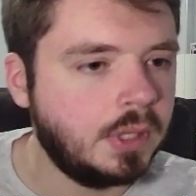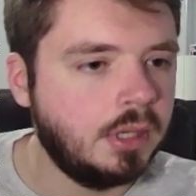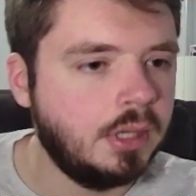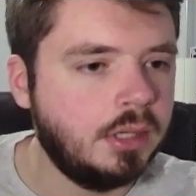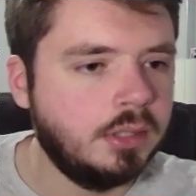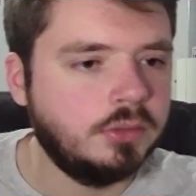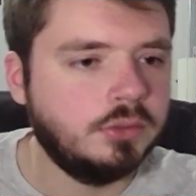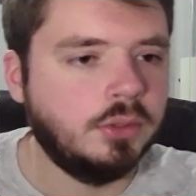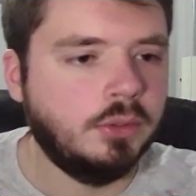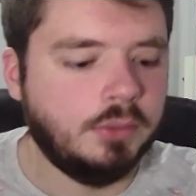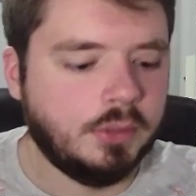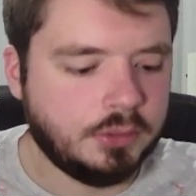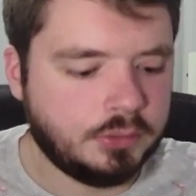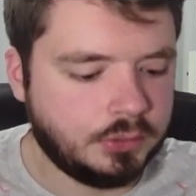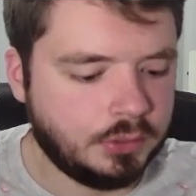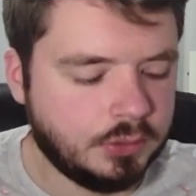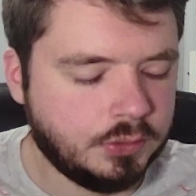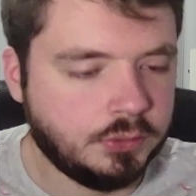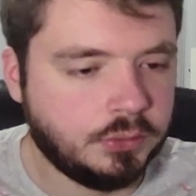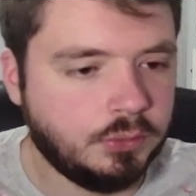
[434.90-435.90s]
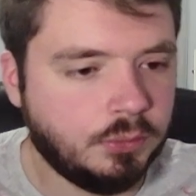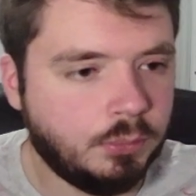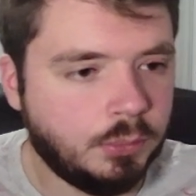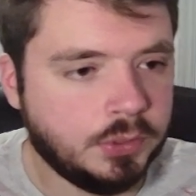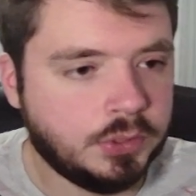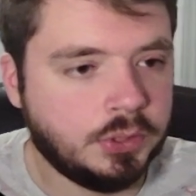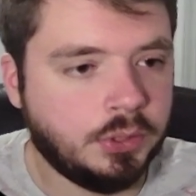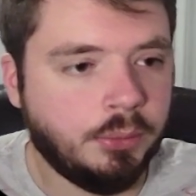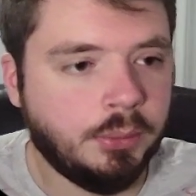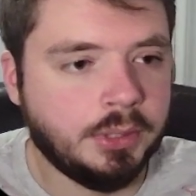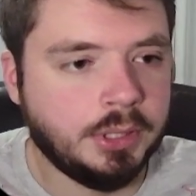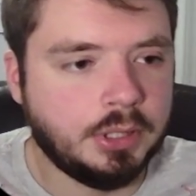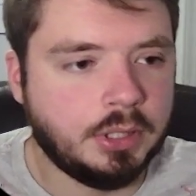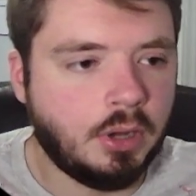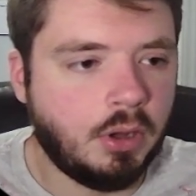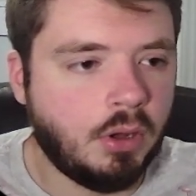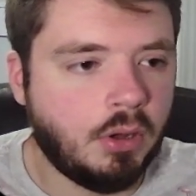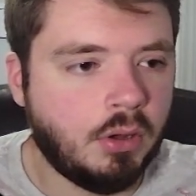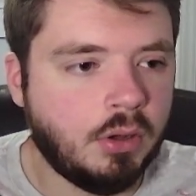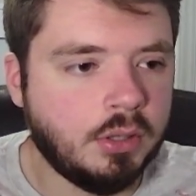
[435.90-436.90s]
So this is what's going to
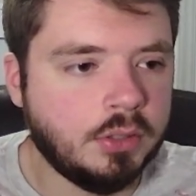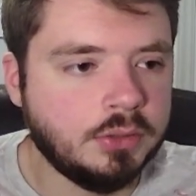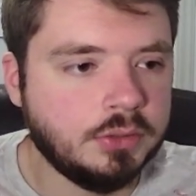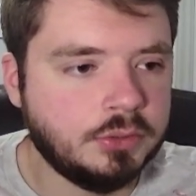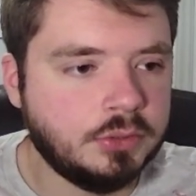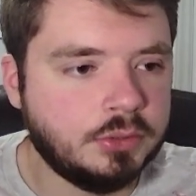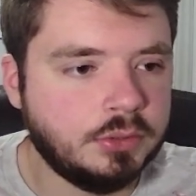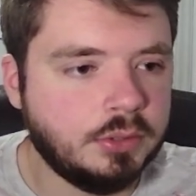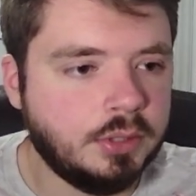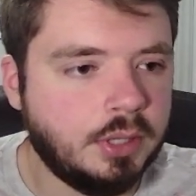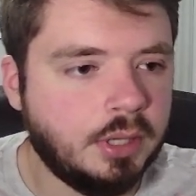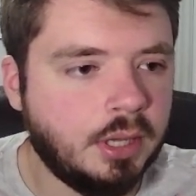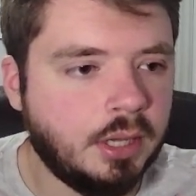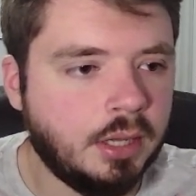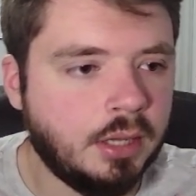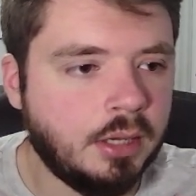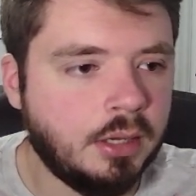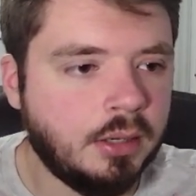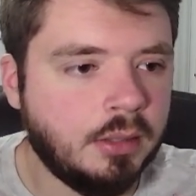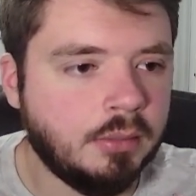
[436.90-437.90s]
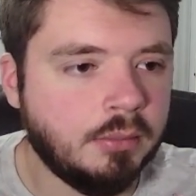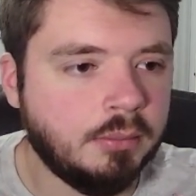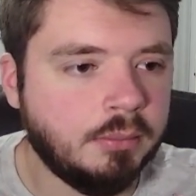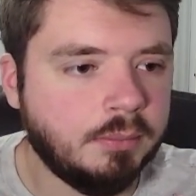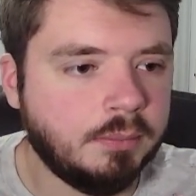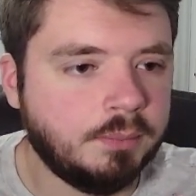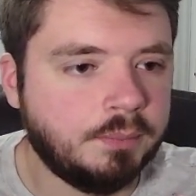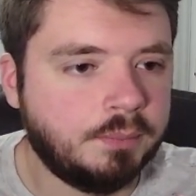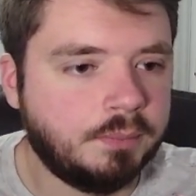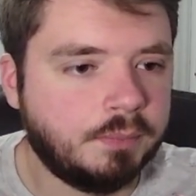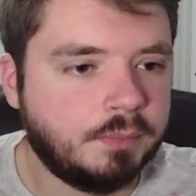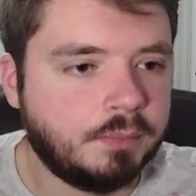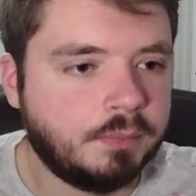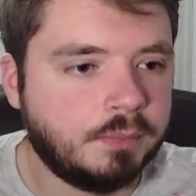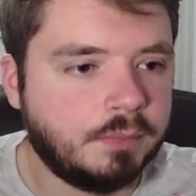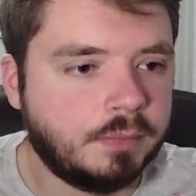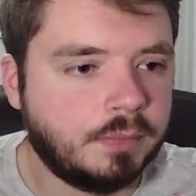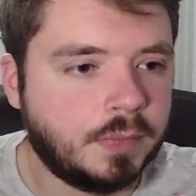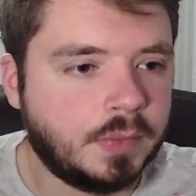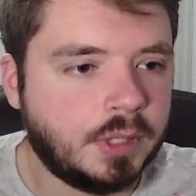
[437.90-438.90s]
cause the
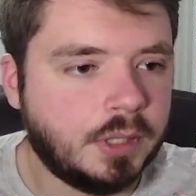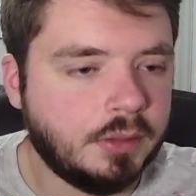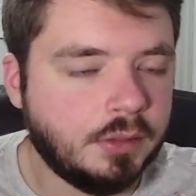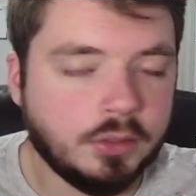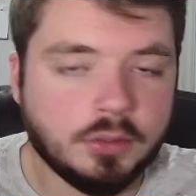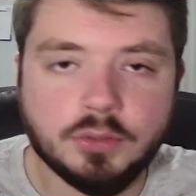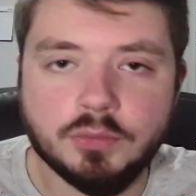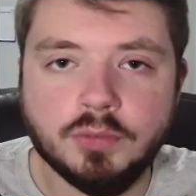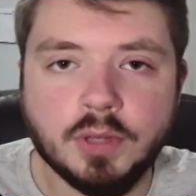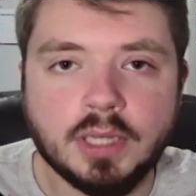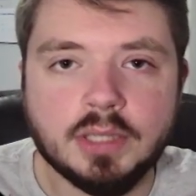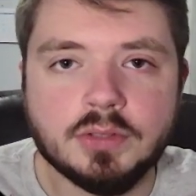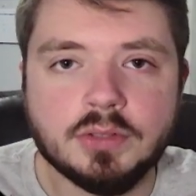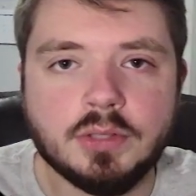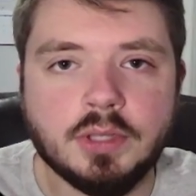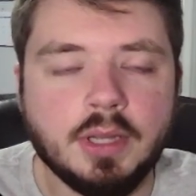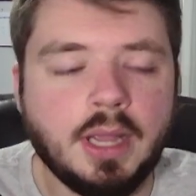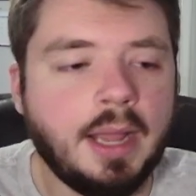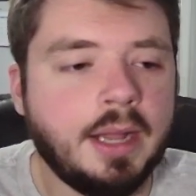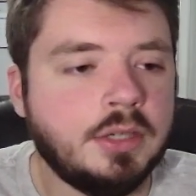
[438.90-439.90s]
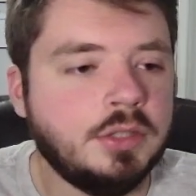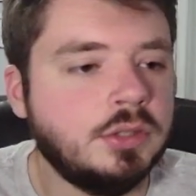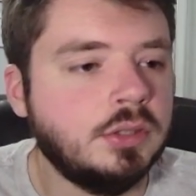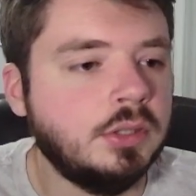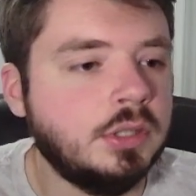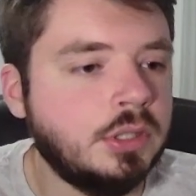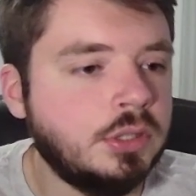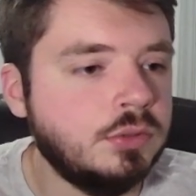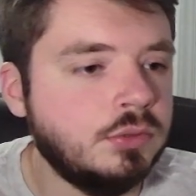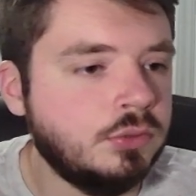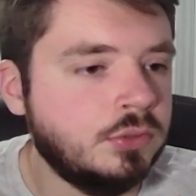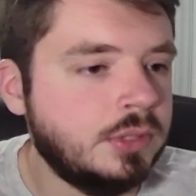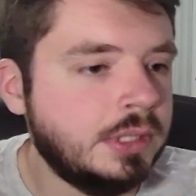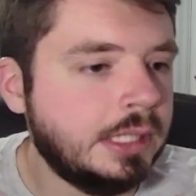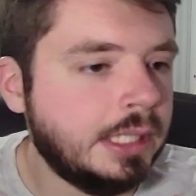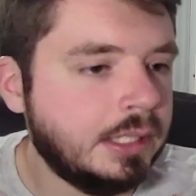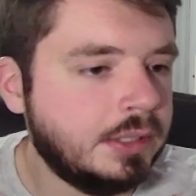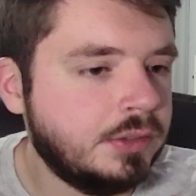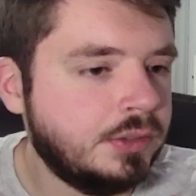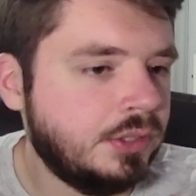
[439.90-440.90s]
device to actually use
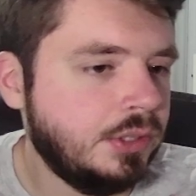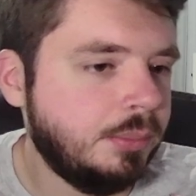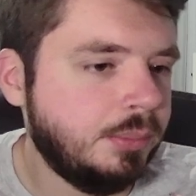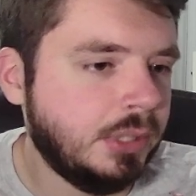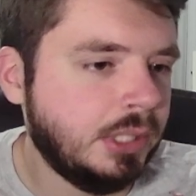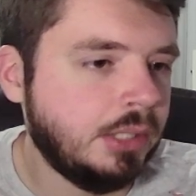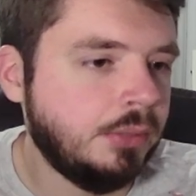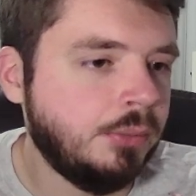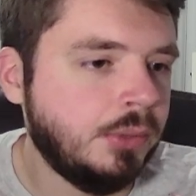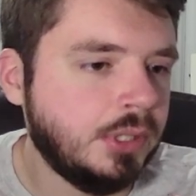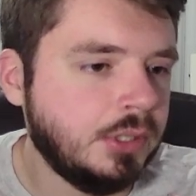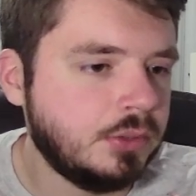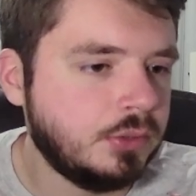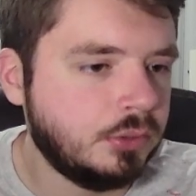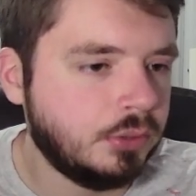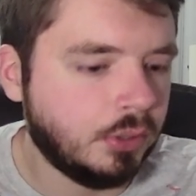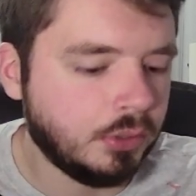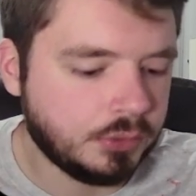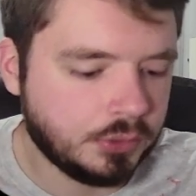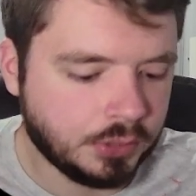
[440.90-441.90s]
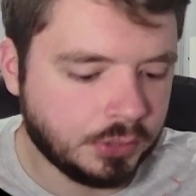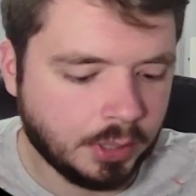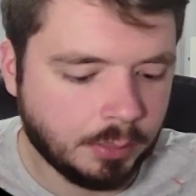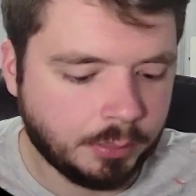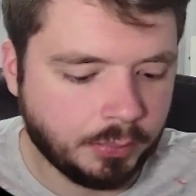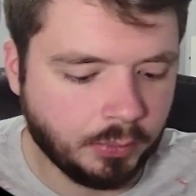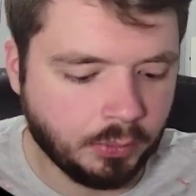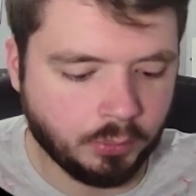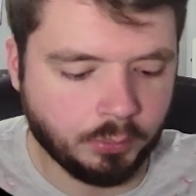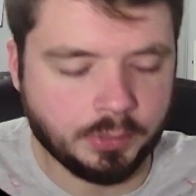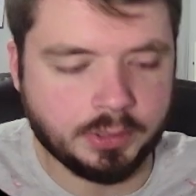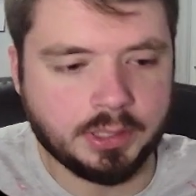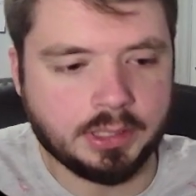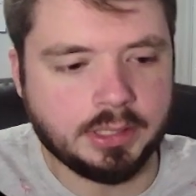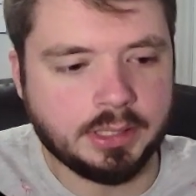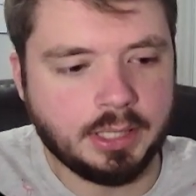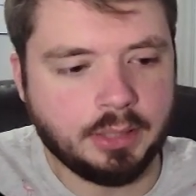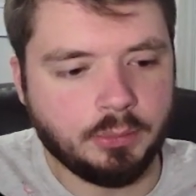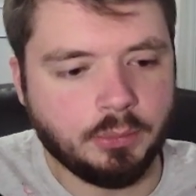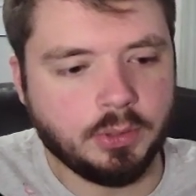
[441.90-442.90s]
DHCP when it starts up or when the
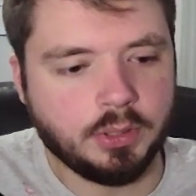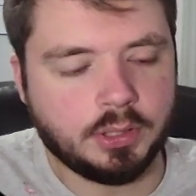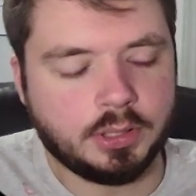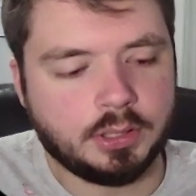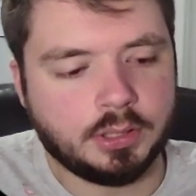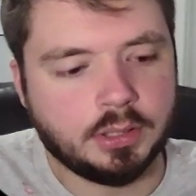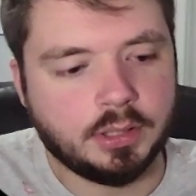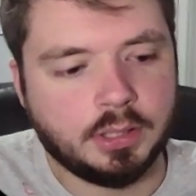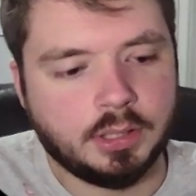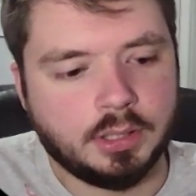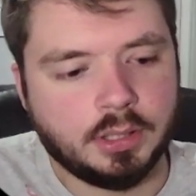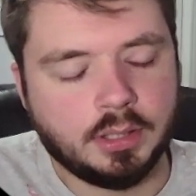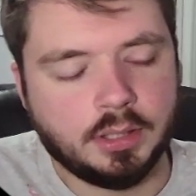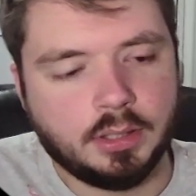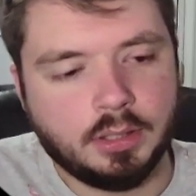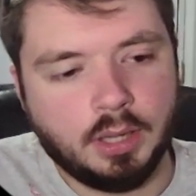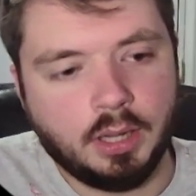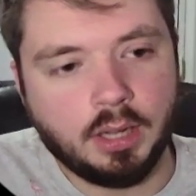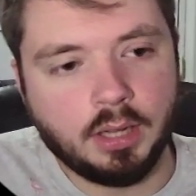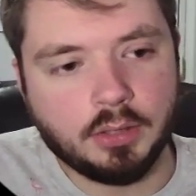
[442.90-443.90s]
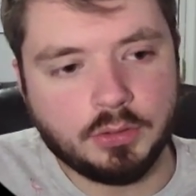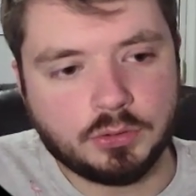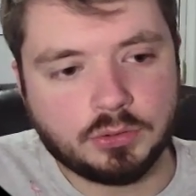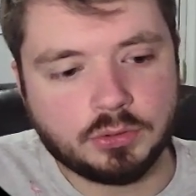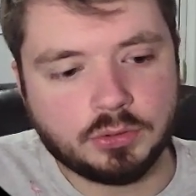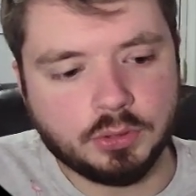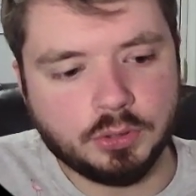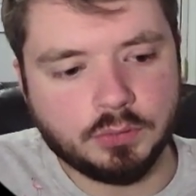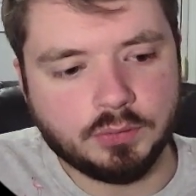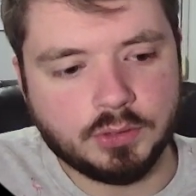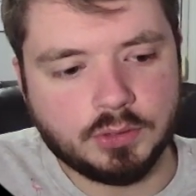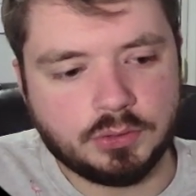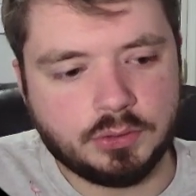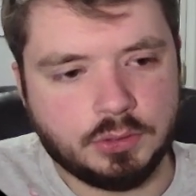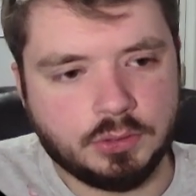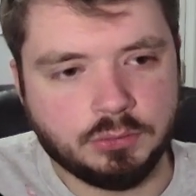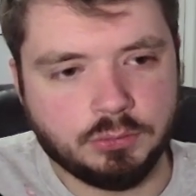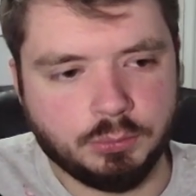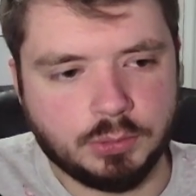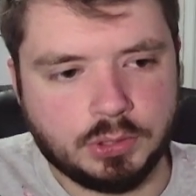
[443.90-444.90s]
network service
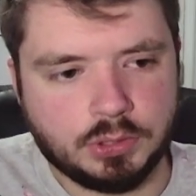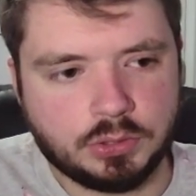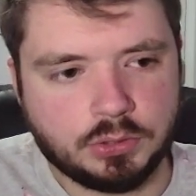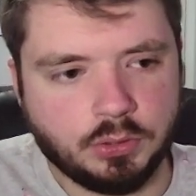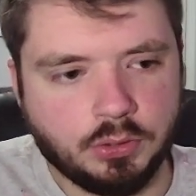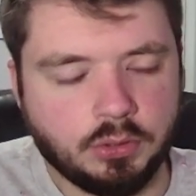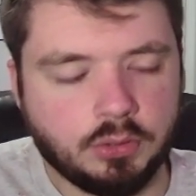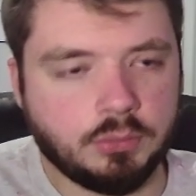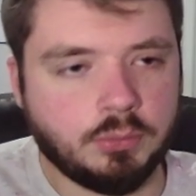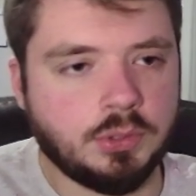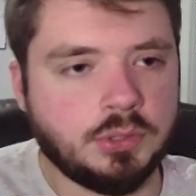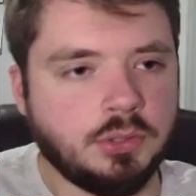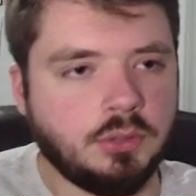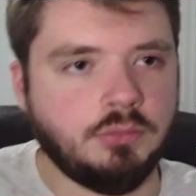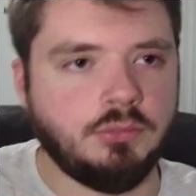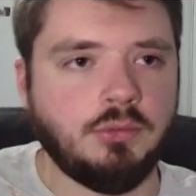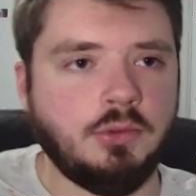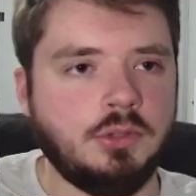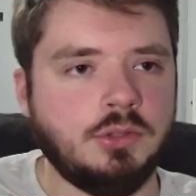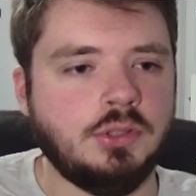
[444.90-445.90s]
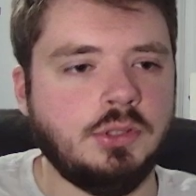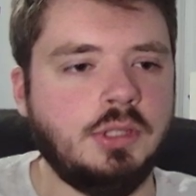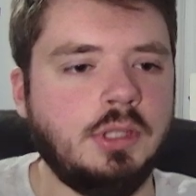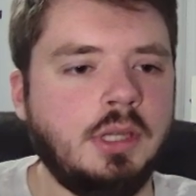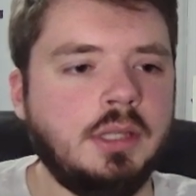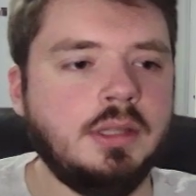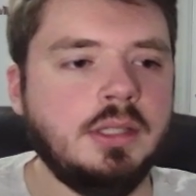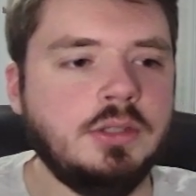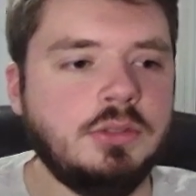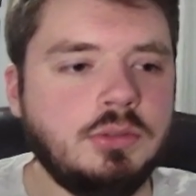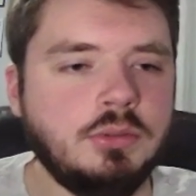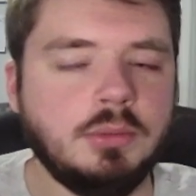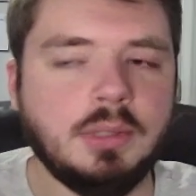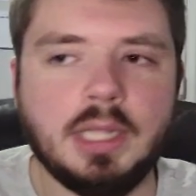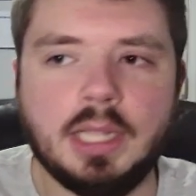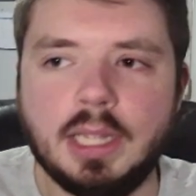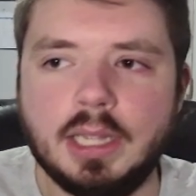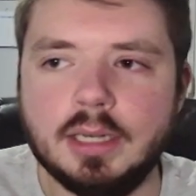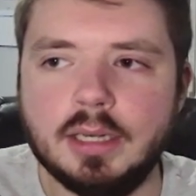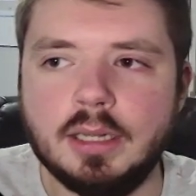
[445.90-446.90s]
is restarted, which unfortunately on this you
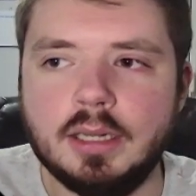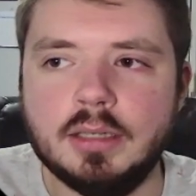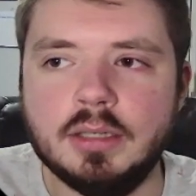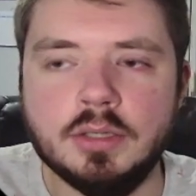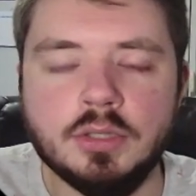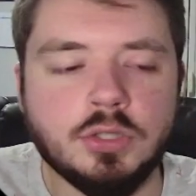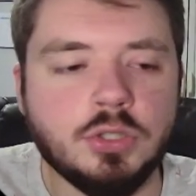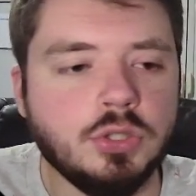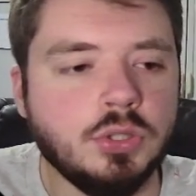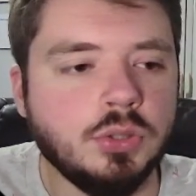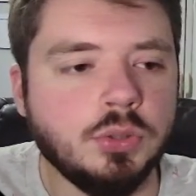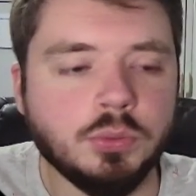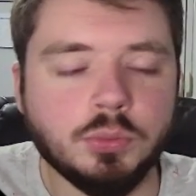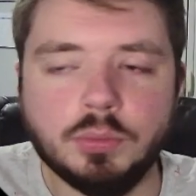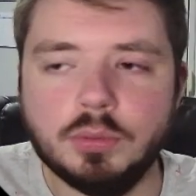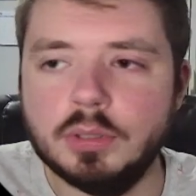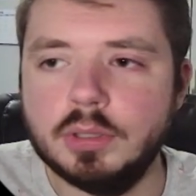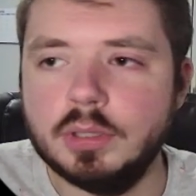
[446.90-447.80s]
cannot do.